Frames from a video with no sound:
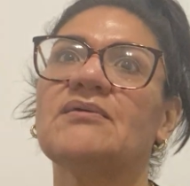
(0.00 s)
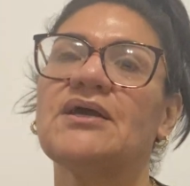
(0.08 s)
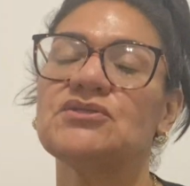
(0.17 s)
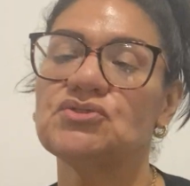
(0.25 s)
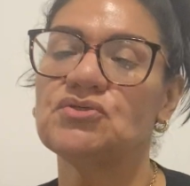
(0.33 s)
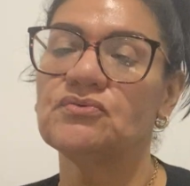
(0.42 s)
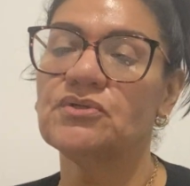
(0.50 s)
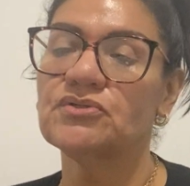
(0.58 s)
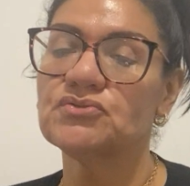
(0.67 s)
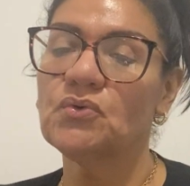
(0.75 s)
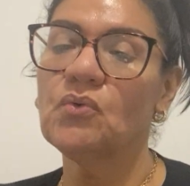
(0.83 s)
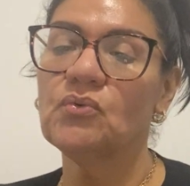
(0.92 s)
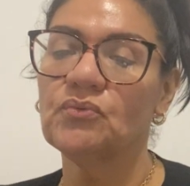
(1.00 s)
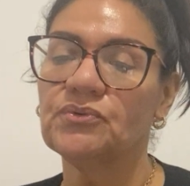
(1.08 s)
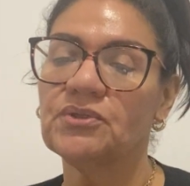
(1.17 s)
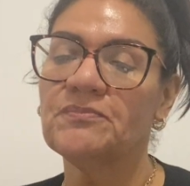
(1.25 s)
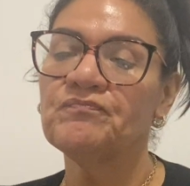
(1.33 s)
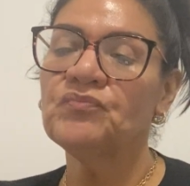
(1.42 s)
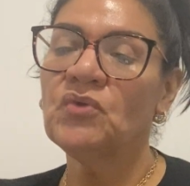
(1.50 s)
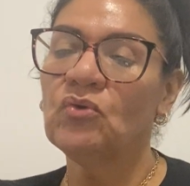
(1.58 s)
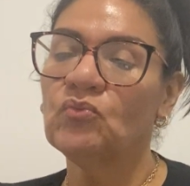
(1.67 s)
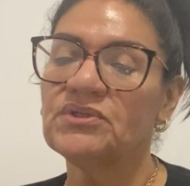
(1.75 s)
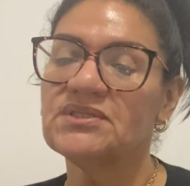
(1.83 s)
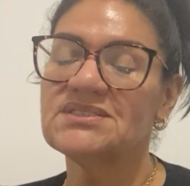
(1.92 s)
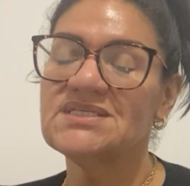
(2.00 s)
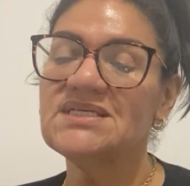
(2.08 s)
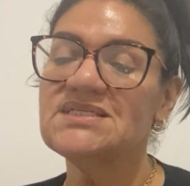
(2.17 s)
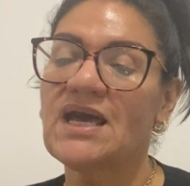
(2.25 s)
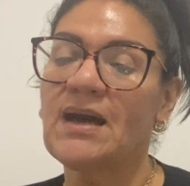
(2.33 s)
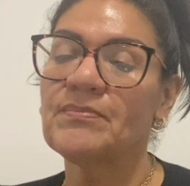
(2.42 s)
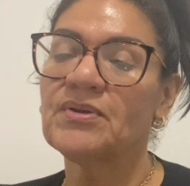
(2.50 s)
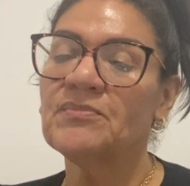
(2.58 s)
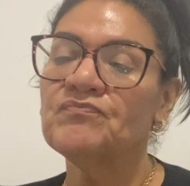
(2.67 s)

at 2 years old with the Tdap.